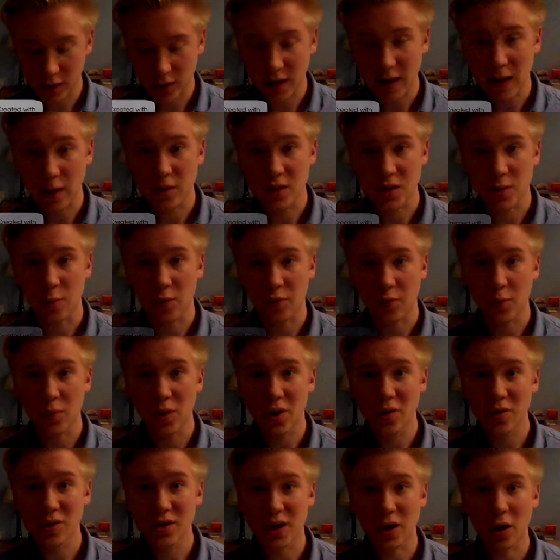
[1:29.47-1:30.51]
It allowed us to put
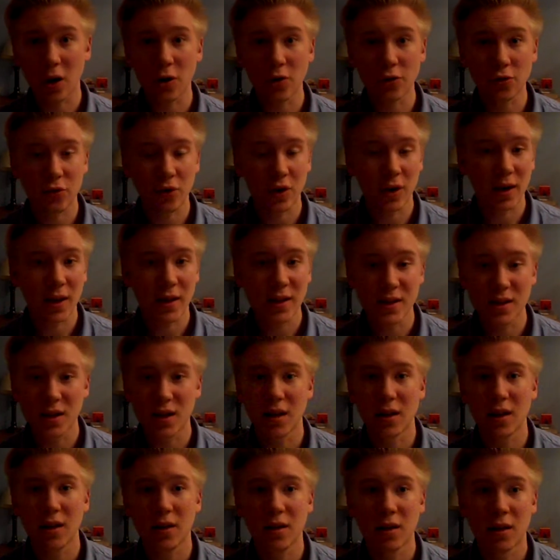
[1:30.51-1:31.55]
music over it
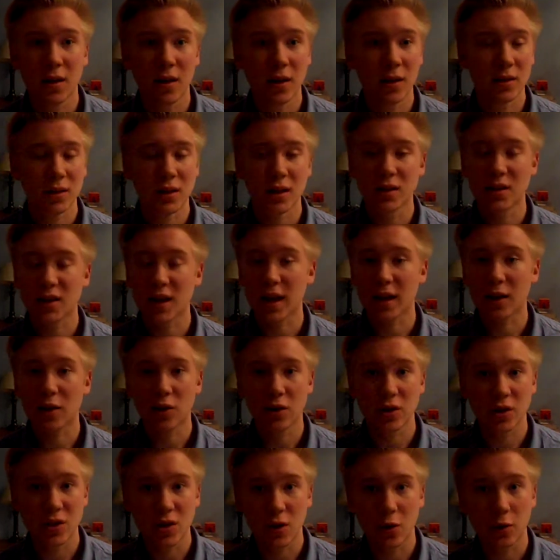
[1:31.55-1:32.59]
easily, didn't take
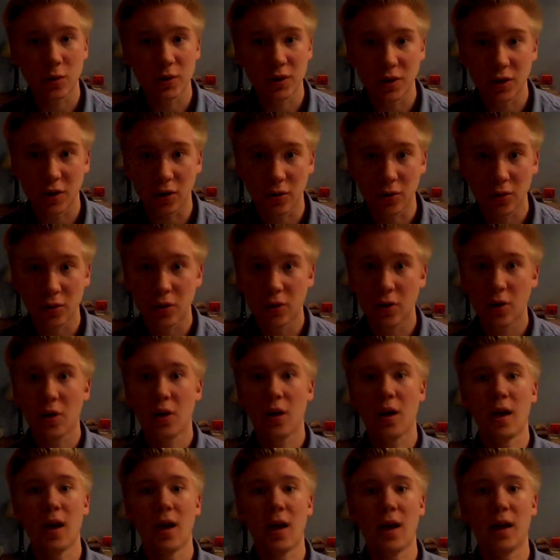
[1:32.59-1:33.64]
long at all to do,
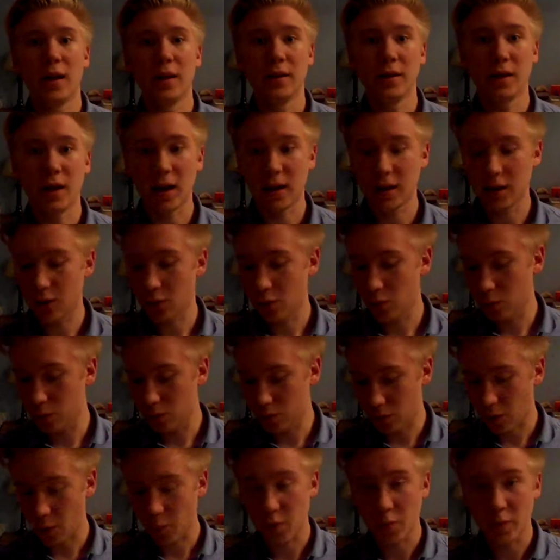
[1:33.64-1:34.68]
and it all
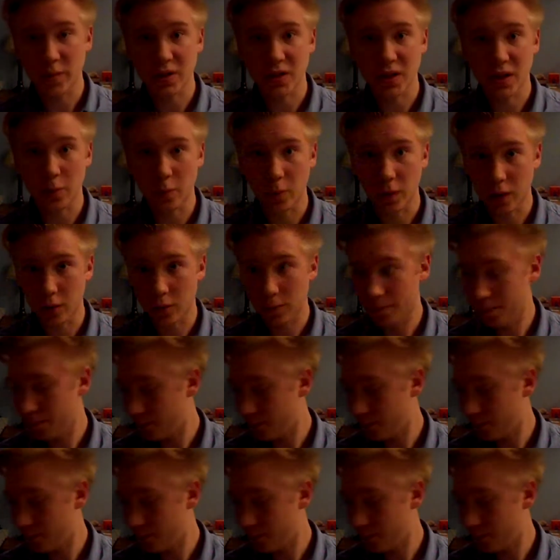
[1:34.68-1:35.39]
complemented it well.